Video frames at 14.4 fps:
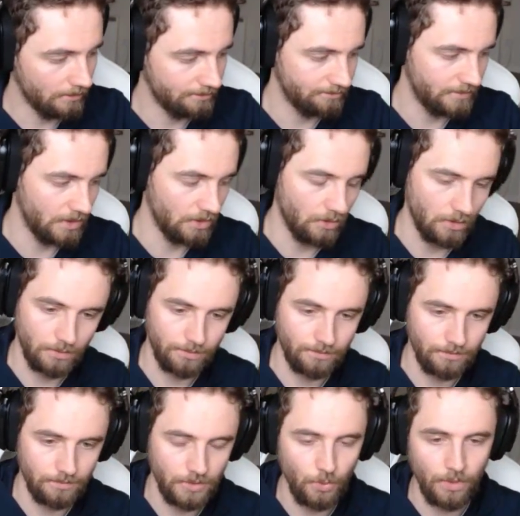
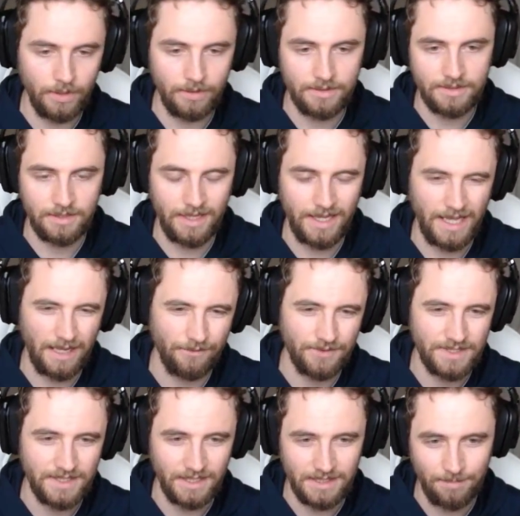you want to have
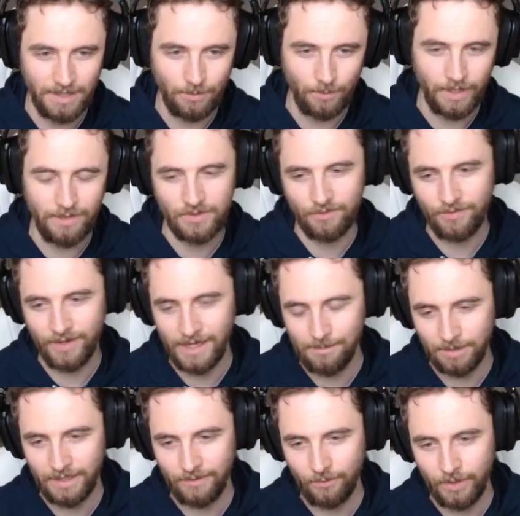6 plane waves or 5
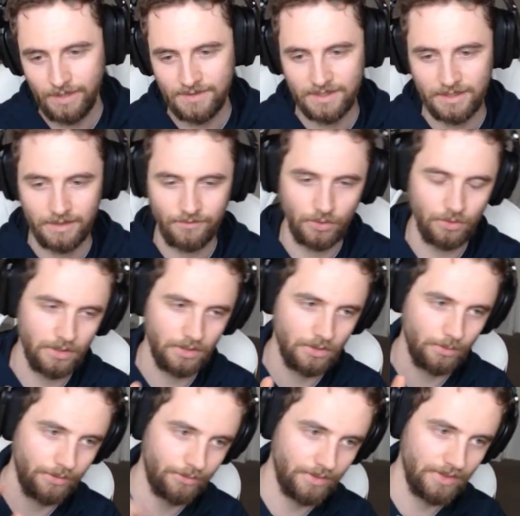plane waves, and if you're going to go
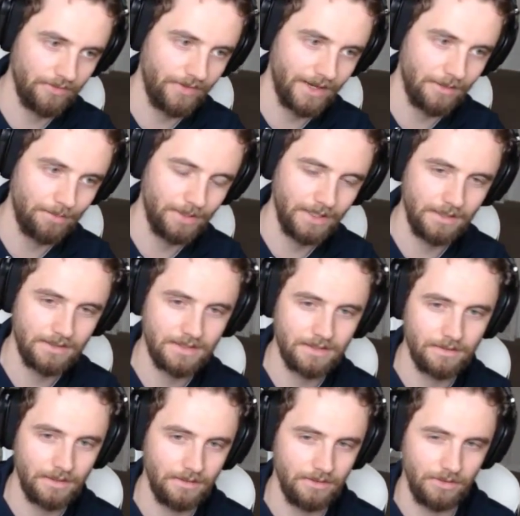with 3 fire planes,
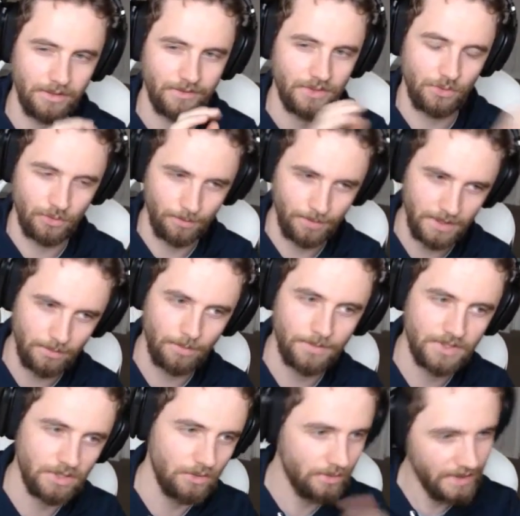then you give it 2 torpedo
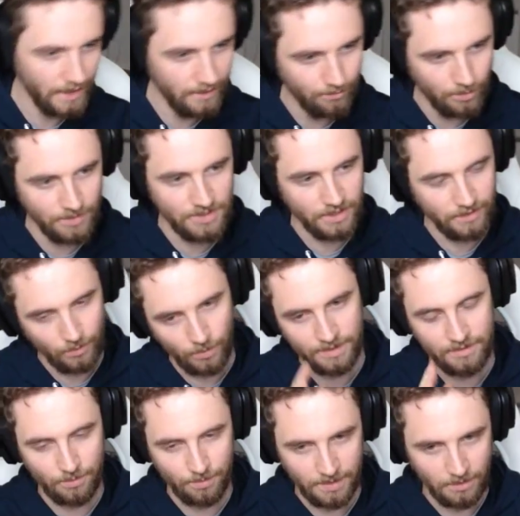bombers and no dive bombers. You give it
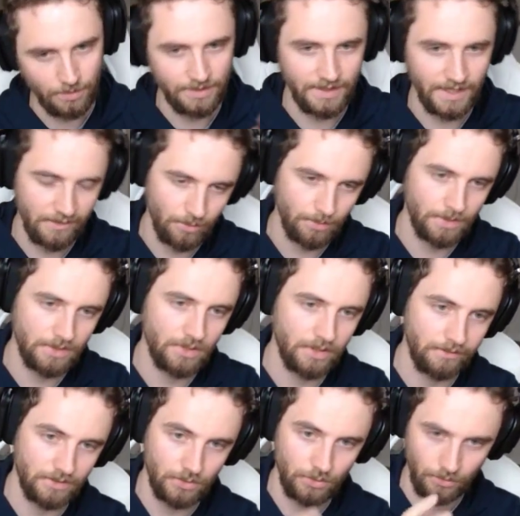1 torpedo, 1 dive bomber. Do you
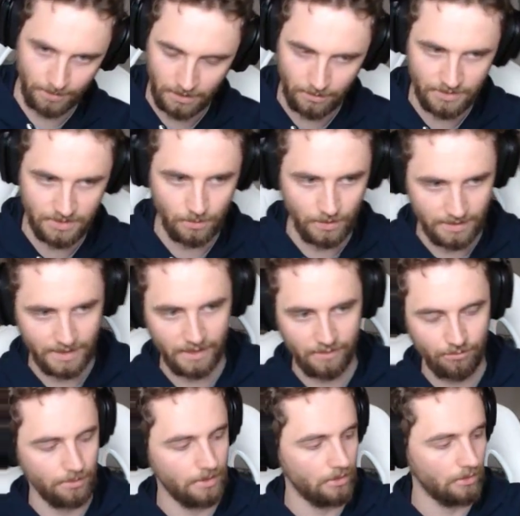give it 2 torpedoes and 1 dive
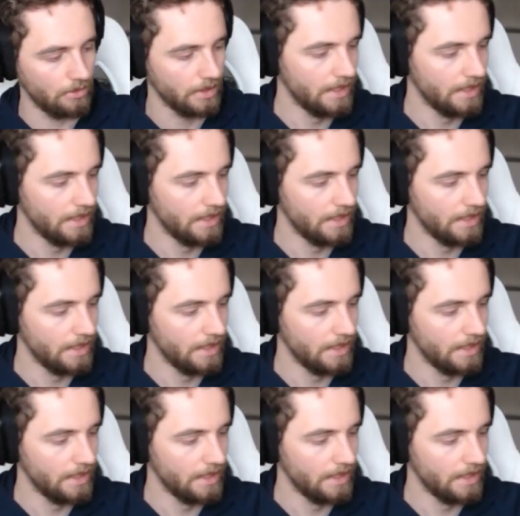bomber? Or,